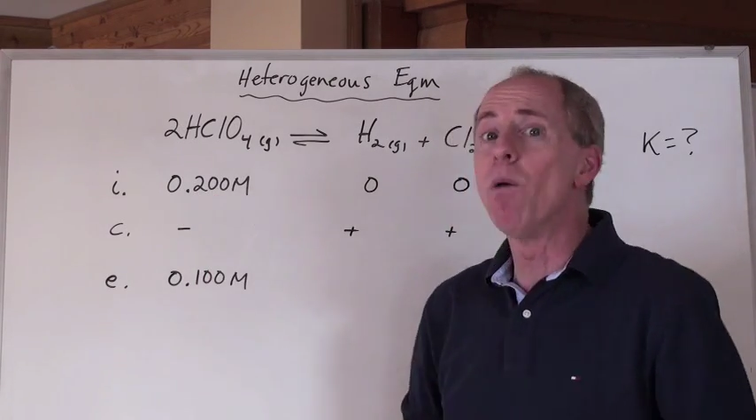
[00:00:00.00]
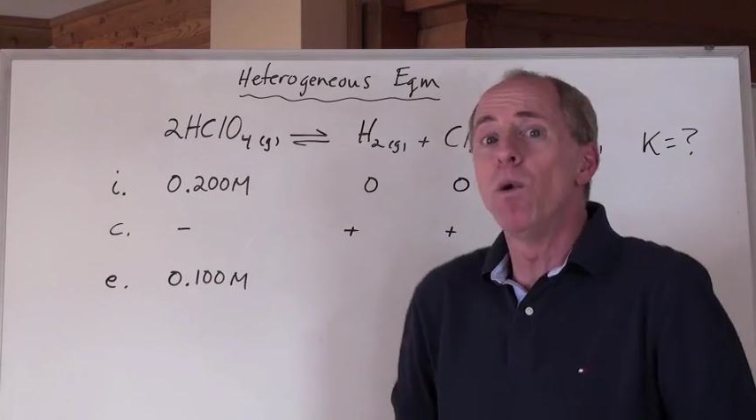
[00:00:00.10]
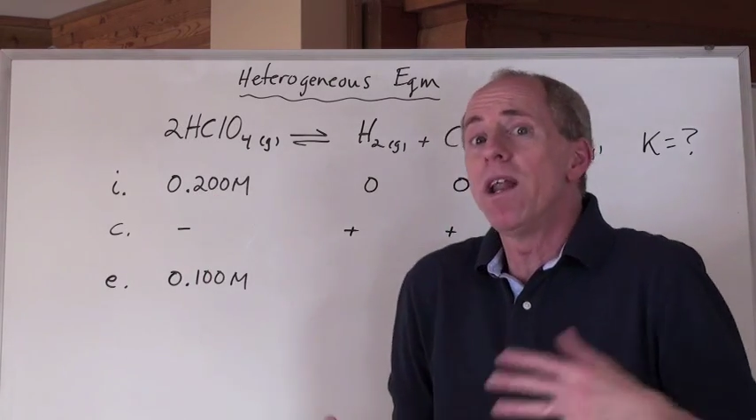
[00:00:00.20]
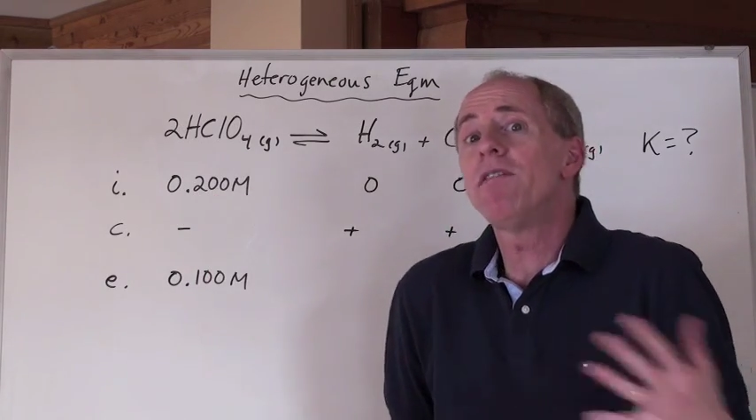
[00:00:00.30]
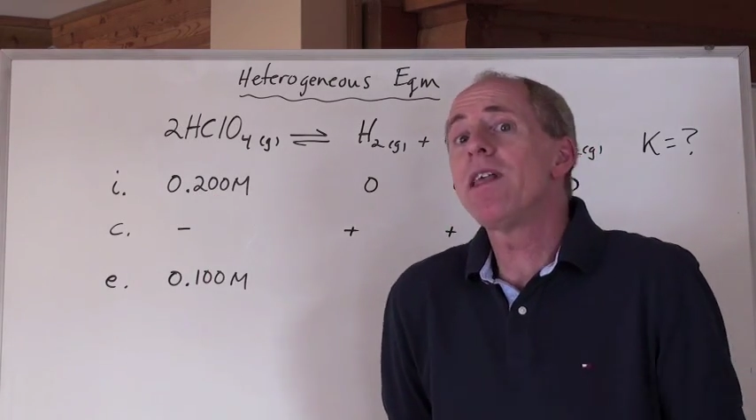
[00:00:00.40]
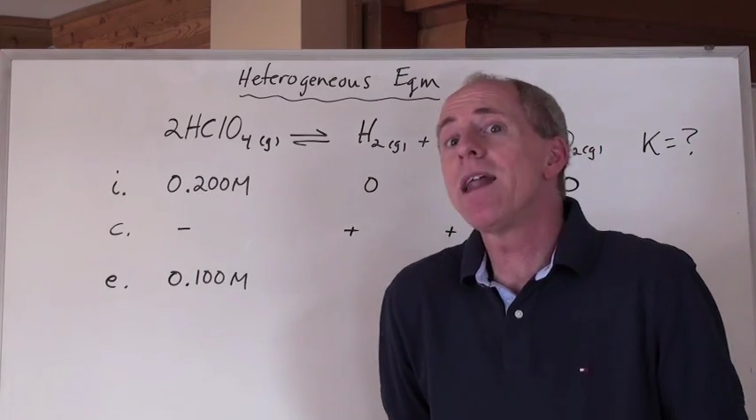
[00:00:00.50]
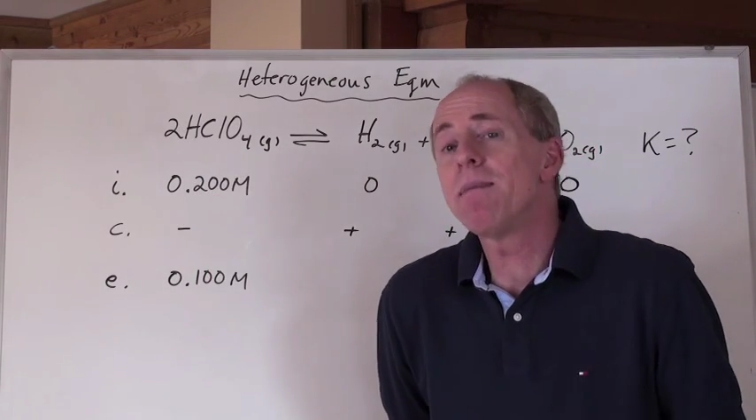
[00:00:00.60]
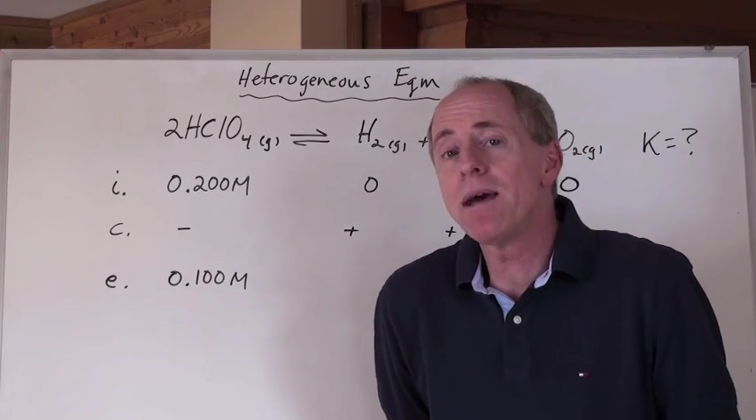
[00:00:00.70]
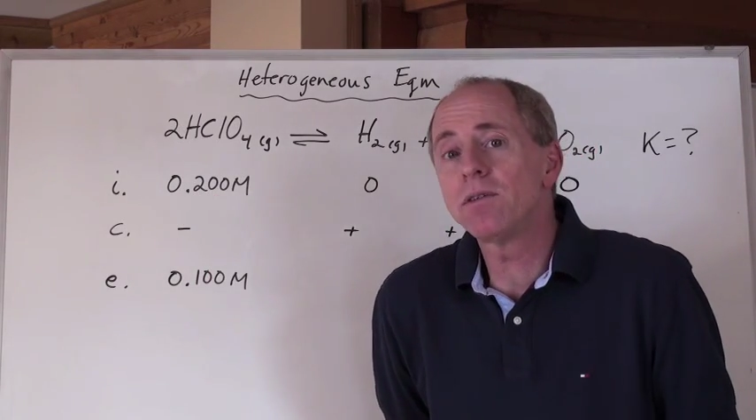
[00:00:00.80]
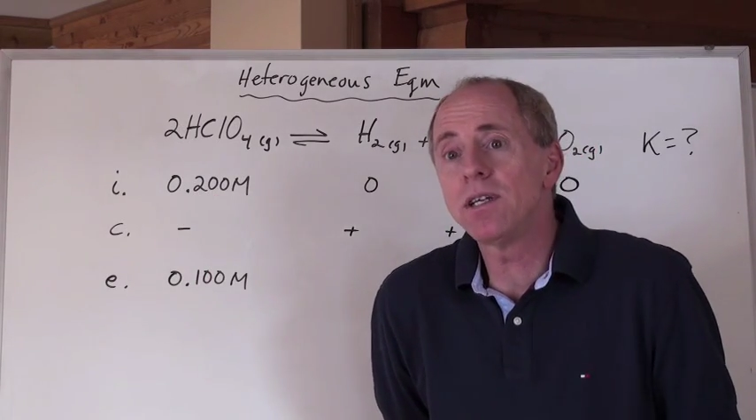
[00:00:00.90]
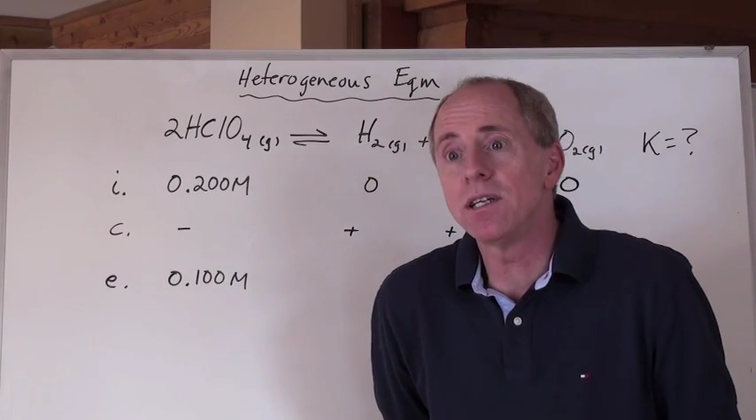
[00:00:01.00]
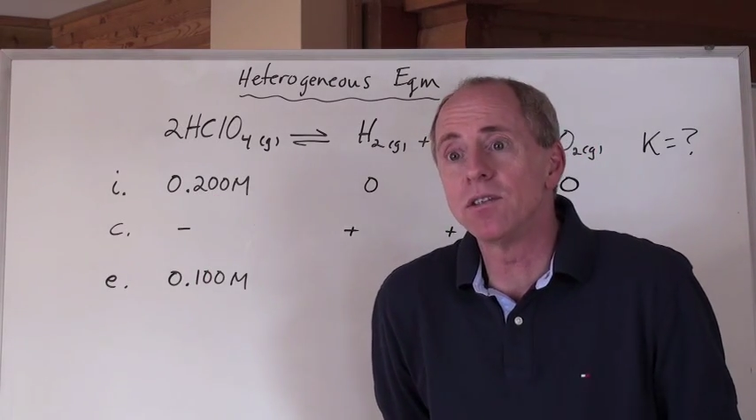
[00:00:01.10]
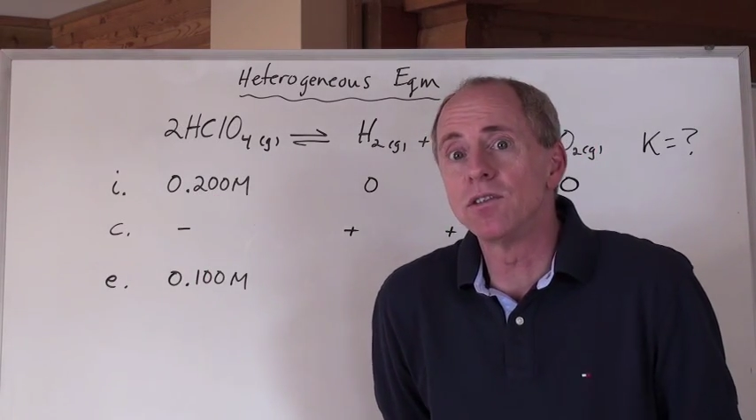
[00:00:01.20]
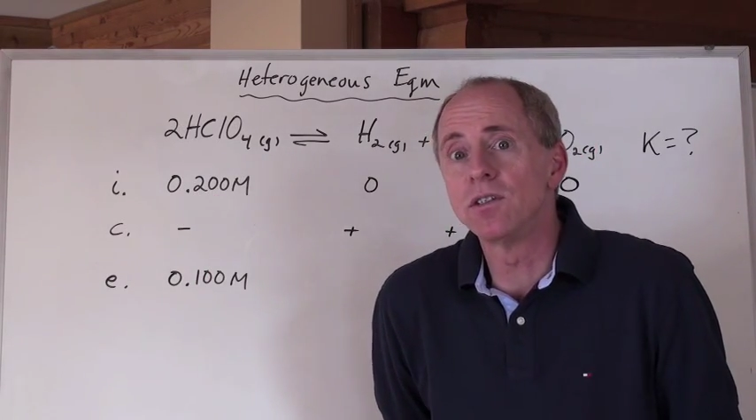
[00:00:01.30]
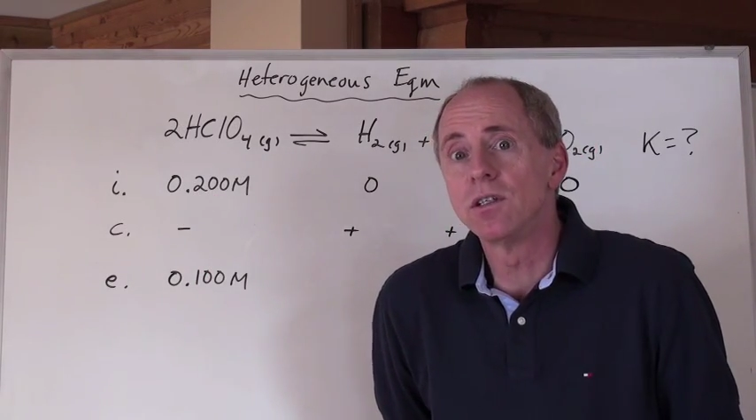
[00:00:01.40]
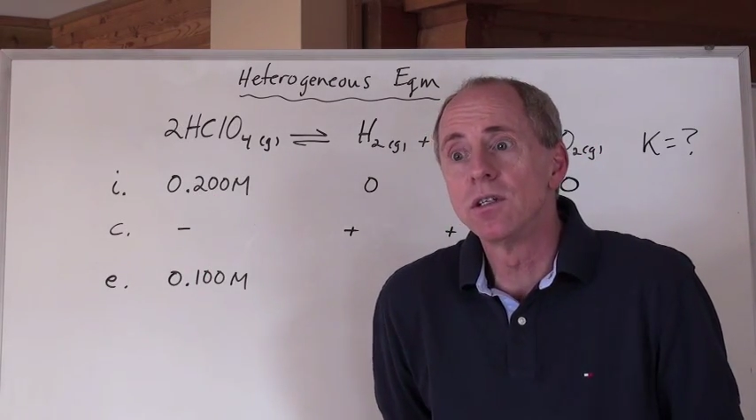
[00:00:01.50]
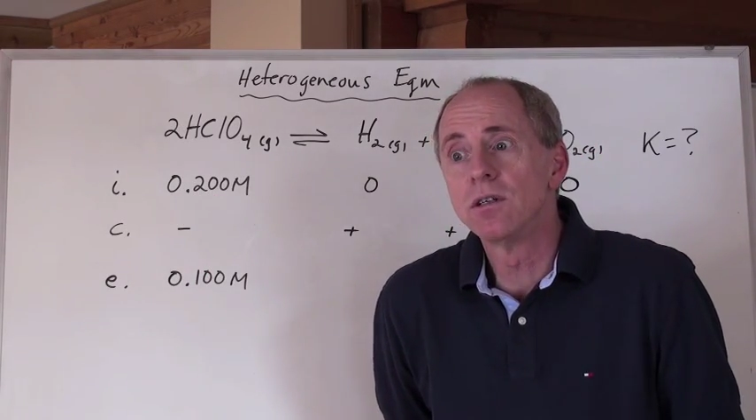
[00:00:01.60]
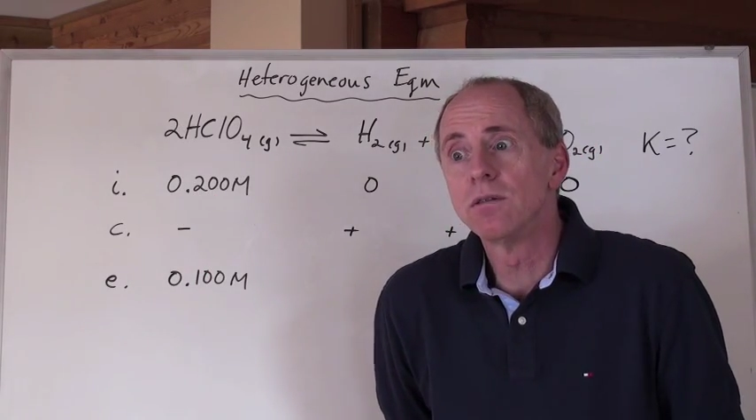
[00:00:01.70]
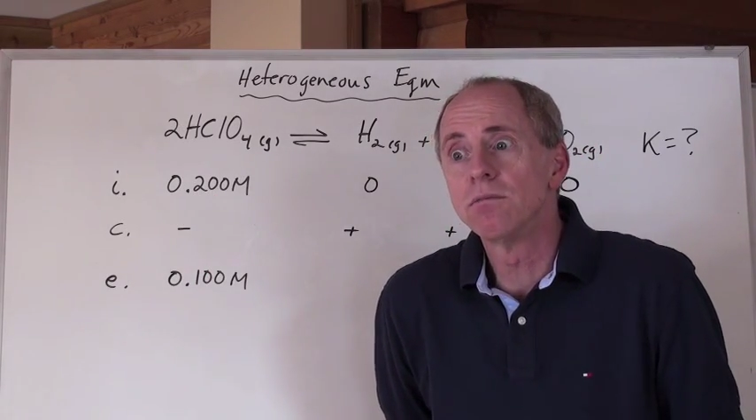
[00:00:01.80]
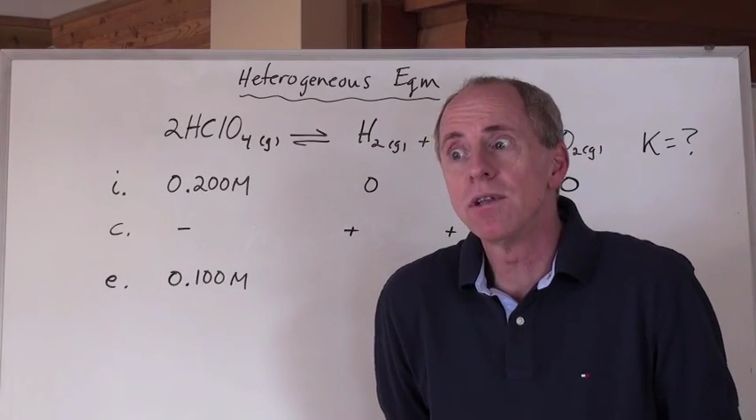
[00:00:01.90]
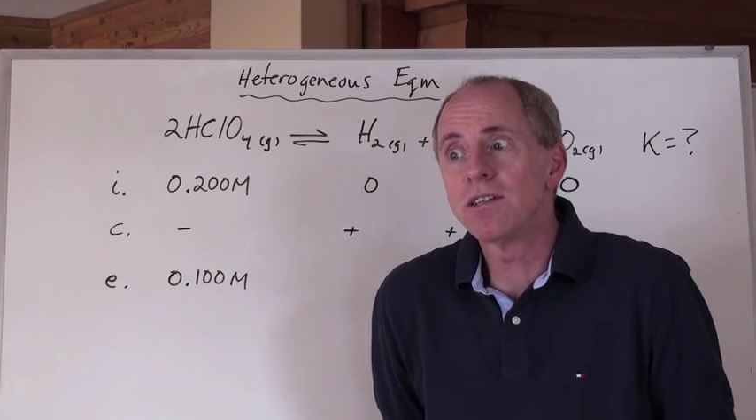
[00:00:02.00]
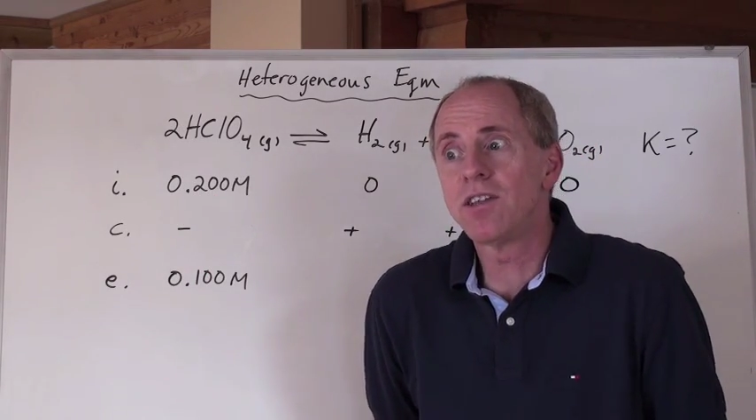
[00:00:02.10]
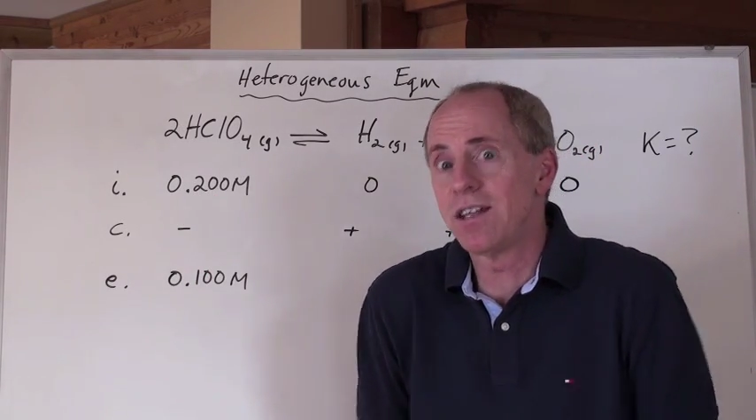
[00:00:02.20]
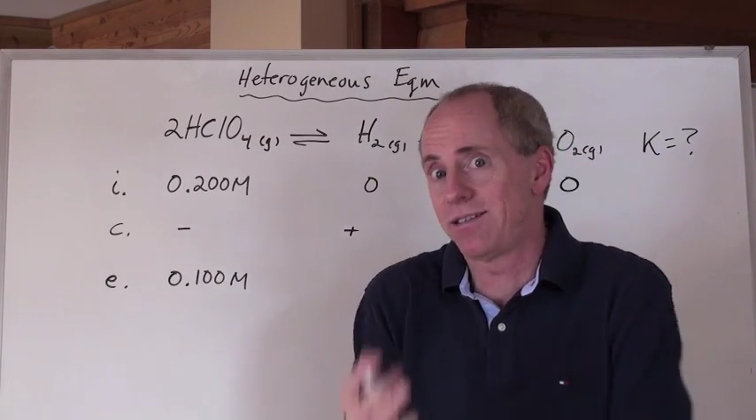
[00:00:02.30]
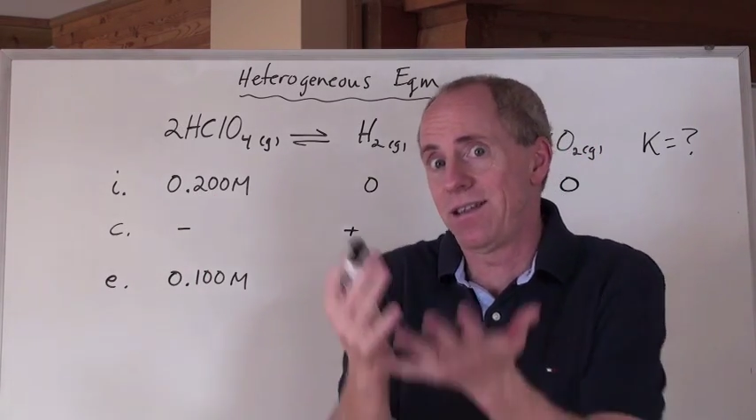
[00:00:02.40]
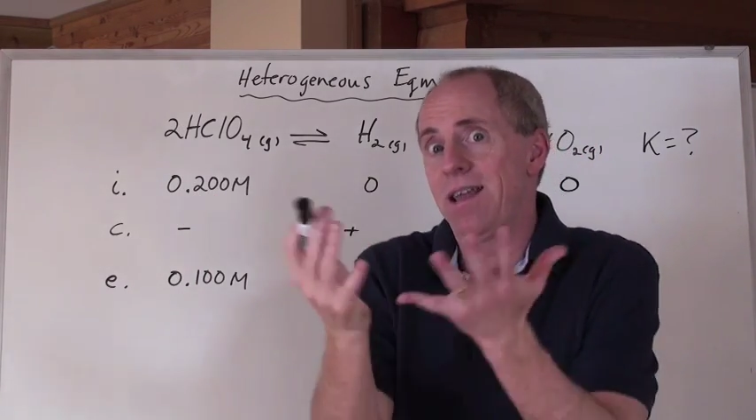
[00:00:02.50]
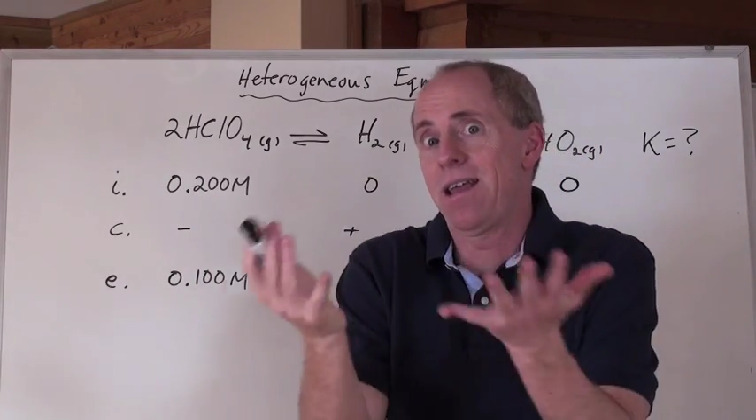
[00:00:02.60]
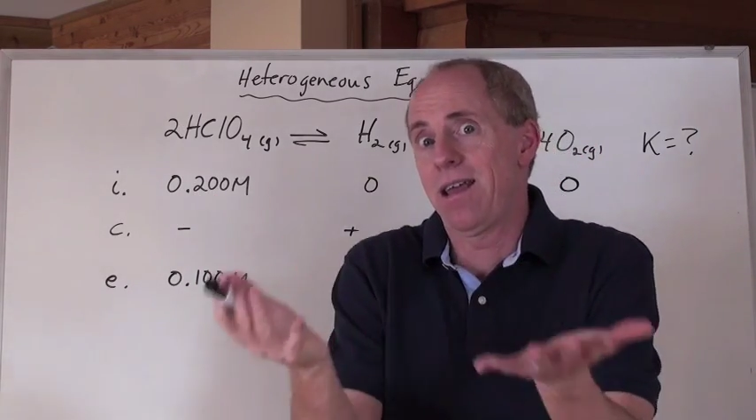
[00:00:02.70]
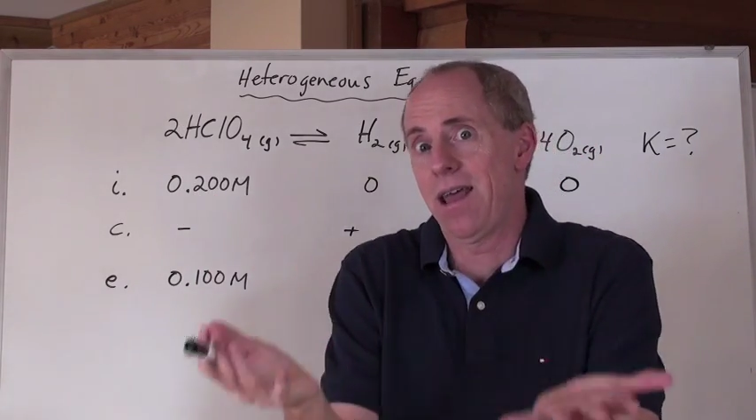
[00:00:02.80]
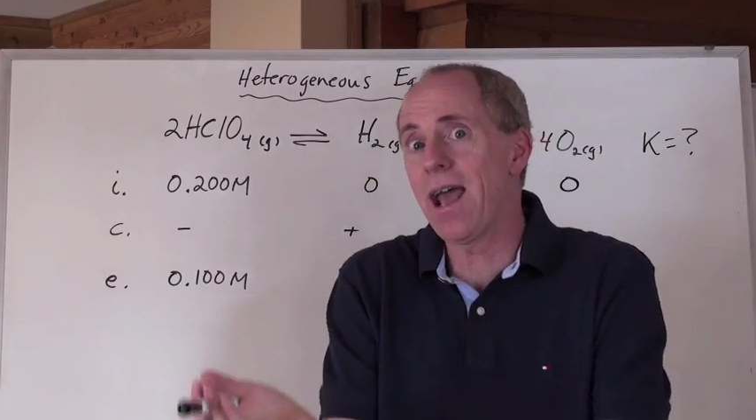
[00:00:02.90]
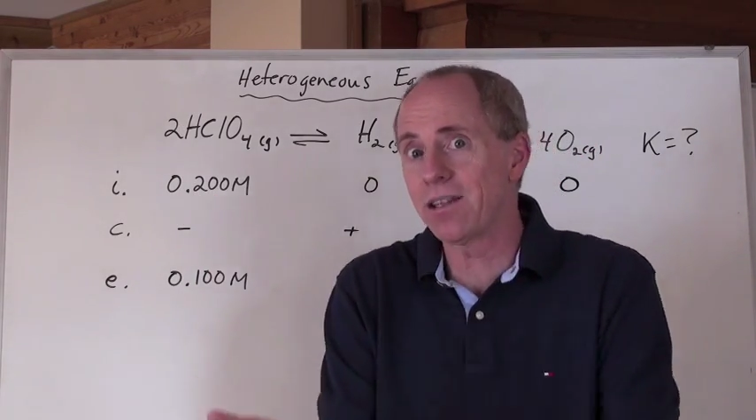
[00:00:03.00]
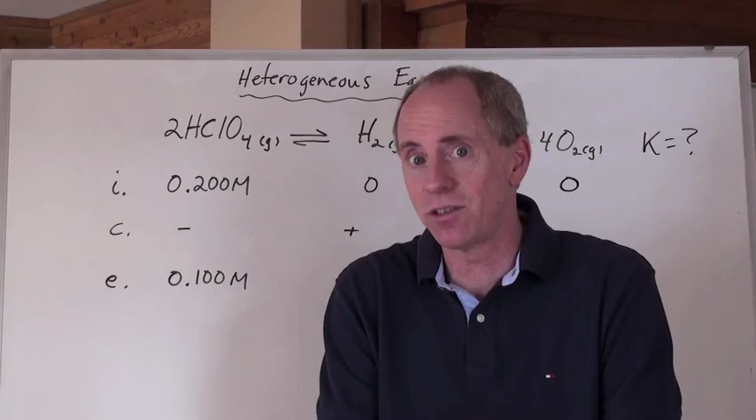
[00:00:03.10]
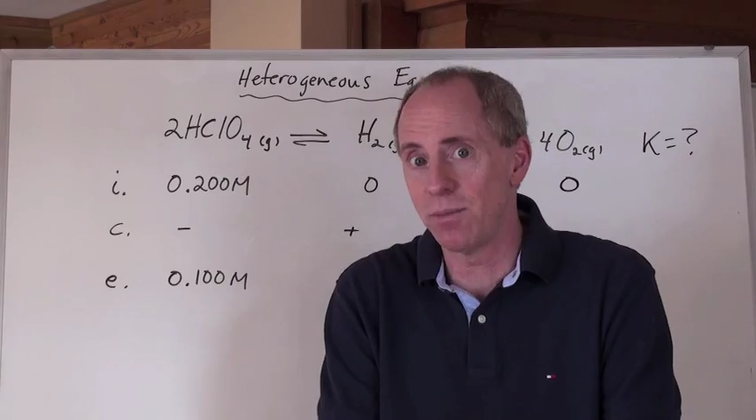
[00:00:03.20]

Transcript: whatever that amount is, let's say it's X